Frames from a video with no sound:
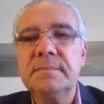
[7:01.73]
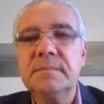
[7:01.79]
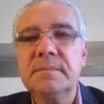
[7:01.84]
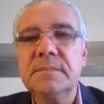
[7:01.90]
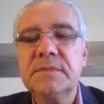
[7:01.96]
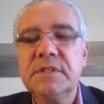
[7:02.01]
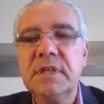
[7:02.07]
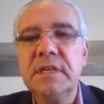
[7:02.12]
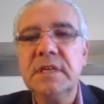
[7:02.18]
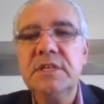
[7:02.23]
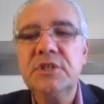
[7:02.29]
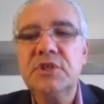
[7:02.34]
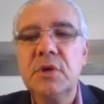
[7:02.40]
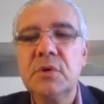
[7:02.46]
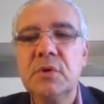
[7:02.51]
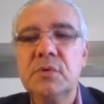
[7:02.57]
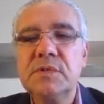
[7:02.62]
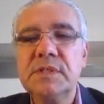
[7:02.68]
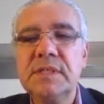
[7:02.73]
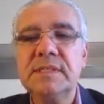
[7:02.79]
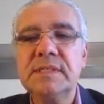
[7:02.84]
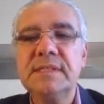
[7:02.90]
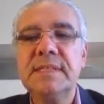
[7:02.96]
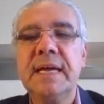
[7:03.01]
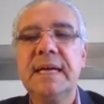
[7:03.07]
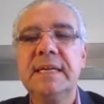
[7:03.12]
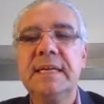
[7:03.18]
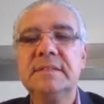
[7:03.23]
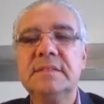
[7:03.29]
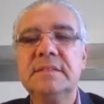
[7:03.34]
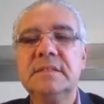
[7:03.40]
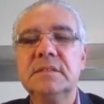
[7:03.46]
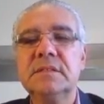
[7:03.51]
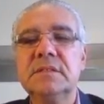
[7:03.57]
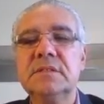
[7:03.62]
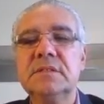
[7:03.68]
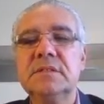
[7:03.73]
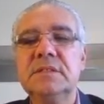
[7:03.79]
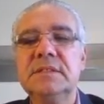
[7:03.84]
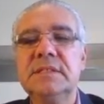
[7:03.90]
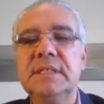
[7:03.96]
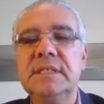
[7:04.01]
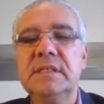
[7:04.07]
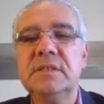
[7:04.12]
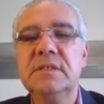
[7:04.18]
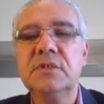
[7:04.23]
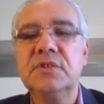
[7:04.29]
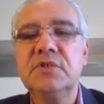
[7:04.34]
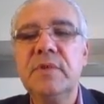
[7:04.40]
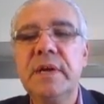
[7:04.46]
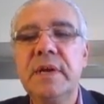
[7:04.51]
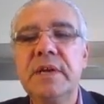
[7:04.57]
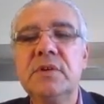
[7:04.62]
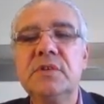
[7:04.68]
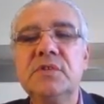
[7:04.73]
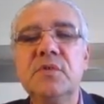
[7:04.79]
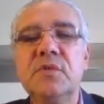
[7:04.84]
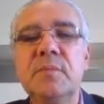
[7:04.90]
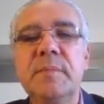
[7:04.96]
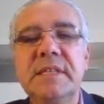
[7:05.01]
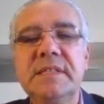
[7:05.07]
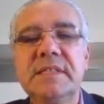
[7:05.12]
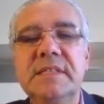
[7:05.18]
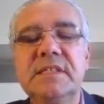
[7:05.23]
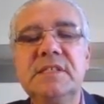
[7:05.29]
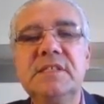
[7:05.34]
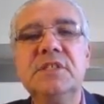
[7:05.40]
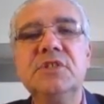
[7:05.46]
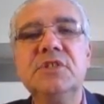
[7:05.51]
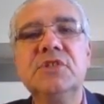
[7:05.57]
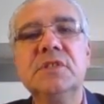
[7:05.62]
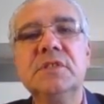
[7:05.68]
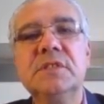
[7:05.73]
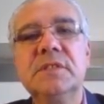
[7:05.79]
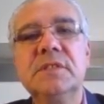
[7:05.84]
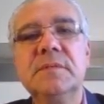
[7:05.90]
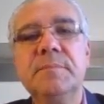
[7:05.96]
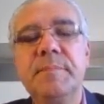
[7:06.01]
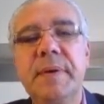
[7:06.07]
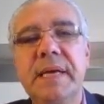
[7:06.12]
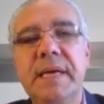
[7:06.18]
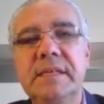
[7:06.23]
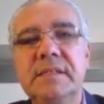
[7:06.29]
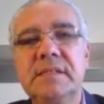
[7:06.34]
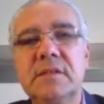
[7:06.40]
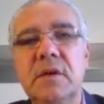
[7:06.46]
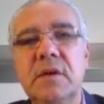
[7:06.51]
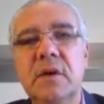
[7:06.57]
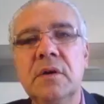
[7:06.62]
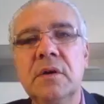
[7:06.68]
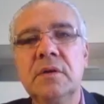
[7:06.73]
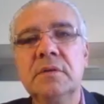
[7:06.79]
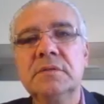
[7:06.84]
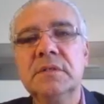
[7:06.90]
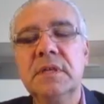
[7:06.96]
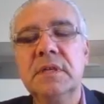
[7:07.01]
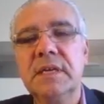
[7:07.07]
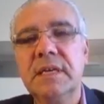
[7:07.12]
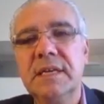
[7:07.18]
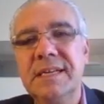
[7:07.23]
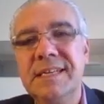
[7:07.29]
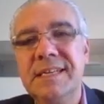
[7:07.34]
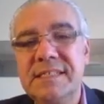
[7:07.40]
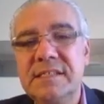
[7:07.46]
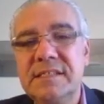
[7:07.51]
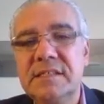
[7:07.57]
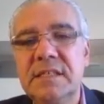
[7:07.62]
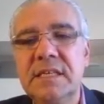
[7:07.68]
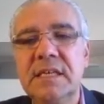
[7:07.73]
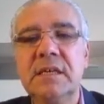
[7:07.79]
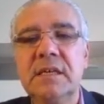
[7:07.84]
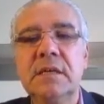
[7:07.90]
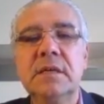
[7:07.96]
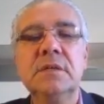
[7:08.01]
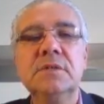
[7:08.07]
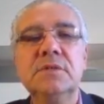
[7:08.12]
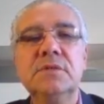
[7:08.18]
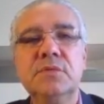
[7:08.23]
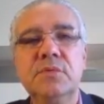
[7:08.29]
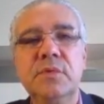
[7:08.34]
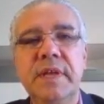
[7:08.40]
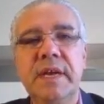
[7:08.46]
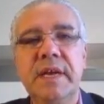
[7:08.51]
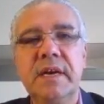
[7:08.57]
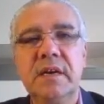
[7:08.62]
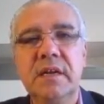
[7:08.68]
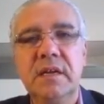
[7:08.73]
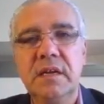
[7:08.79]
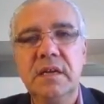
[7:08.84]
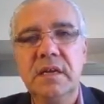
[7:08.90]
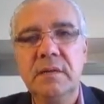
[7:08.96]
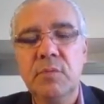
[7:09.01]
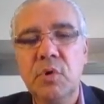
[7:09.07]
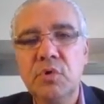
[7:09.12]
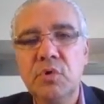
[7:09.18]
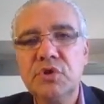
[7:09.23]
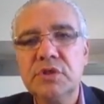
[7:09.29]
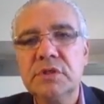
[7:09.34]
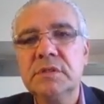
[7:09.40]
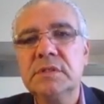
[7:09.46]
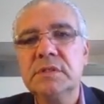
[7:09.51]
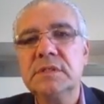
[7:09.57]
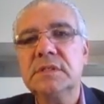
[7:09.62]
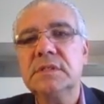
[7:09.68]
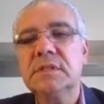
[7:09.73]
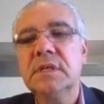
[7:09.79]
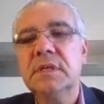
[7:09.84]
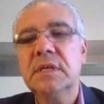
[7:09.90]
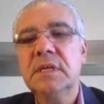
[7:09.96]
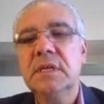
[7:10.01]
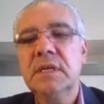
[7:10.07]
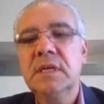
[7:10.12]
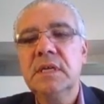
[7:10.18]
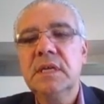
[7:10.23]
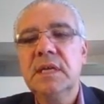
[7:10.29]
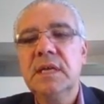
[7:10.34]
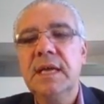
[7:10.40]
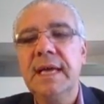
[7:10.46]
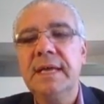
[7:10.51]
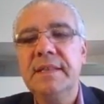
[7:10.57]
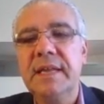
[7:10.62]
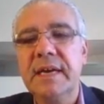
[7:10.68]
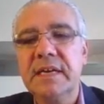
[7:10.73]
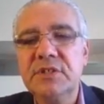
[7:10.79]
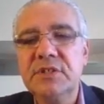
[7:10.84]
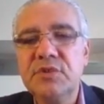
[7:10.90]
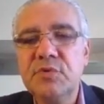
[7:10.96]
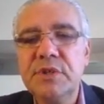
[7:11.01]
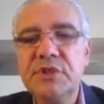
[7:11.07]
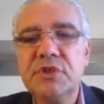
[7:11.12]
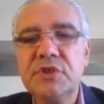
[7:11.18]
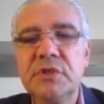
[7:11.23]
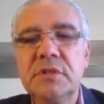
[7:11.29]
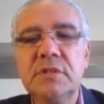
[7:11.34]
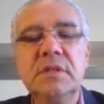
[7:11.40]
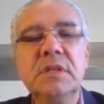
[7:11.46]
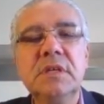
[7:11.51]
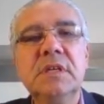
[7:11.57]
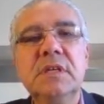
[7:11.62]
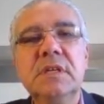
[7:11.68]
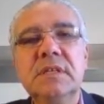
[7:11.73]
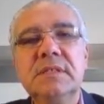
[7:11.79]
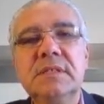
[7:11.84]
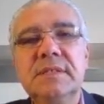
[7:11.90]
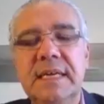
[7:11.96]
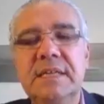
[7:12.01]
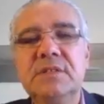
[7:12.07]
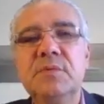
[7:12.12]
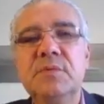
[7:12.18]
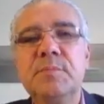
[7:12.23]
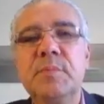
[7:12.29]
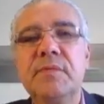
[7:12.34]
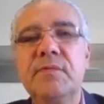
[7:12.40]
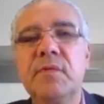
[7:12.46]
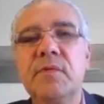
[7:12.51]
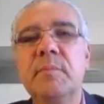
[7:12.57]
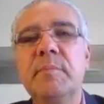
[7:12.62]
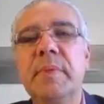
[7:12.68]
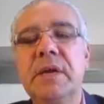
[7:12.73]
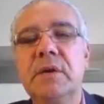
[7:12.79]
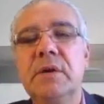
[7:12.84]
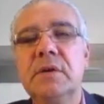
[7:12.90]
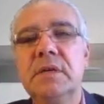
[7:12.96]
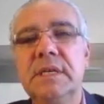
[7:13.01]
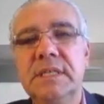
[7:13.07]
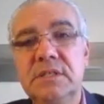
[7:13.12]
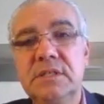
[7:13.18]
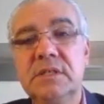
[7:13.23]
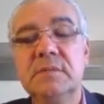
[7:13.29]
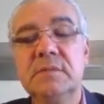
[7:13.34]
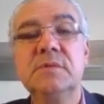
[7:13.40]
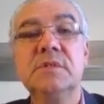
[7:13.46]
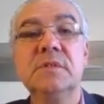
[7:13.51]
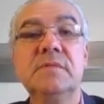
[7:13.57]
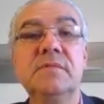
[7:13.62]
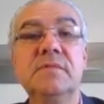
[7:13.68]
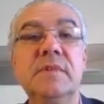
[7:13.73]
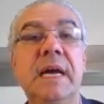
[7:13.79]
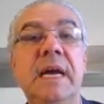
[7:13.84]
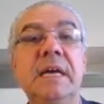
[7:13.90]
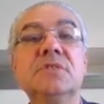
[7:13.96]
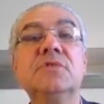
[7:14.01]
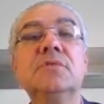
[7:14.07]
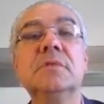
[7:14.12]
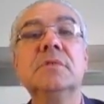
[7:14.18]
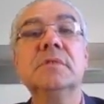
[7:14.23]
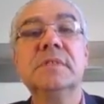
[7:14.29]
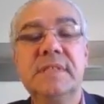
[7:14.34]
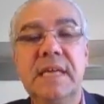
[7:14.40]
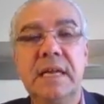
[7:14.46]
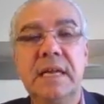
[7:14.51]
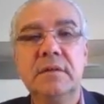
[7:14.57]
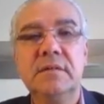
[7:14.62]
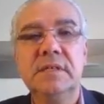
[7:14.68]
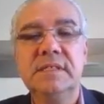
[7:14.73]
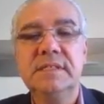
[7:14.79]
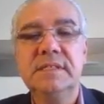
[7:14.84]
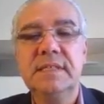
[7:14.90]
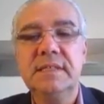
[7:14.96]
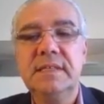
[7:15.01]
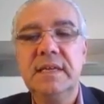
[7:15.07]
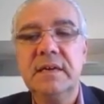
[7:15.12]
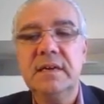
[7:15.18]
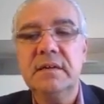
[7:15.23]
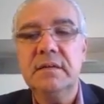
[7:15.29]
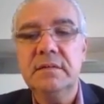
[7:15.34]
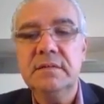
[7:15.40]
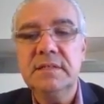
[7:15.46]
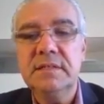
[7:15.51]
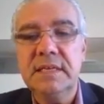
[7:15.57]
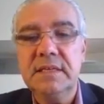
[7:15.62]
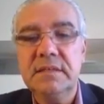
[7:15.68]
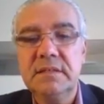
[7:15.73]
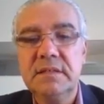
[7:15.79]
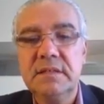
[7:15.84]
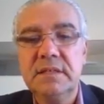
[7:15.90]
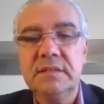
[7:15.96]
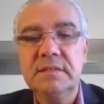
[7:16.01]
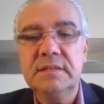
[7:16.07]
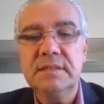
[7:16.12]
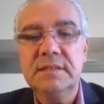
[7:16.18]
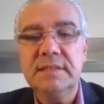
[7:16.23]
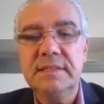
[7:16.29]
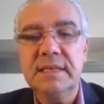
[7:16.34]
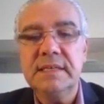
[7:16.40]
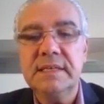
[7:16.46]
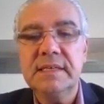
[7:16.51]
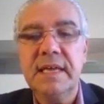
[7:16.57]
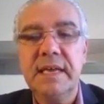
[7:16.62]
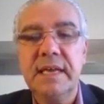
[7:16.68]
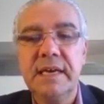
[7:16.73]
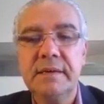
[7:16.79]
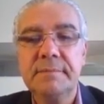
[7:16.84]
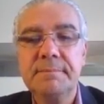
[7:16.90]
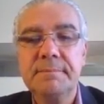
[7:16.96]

study shows is that the traders who make decisions based on listening to their emotions and their intuition tend to perform better in terms of actual salaries that they're getting.